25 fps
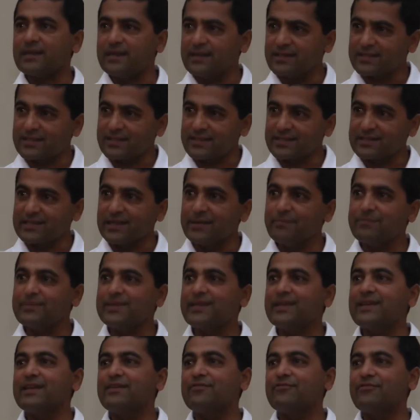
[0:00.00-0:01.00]
It's the same
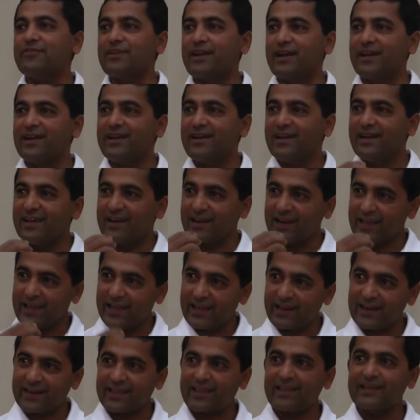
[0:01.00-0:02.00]
thing. If a
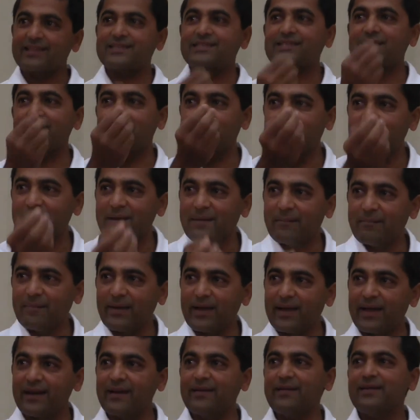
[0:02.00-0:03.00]
lion kills a
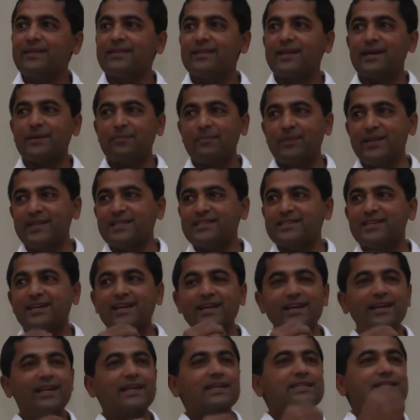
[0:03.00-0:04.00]
man, that means
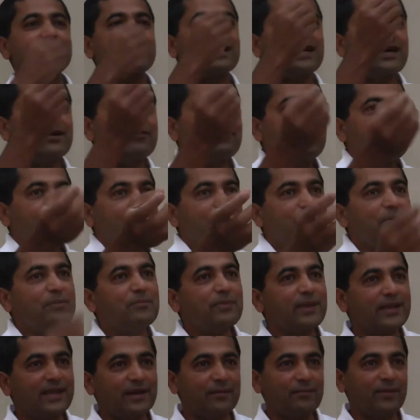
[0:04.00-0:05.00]
next life it will
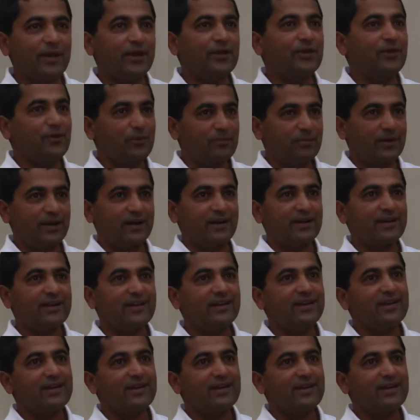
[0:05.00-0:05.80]
become a human.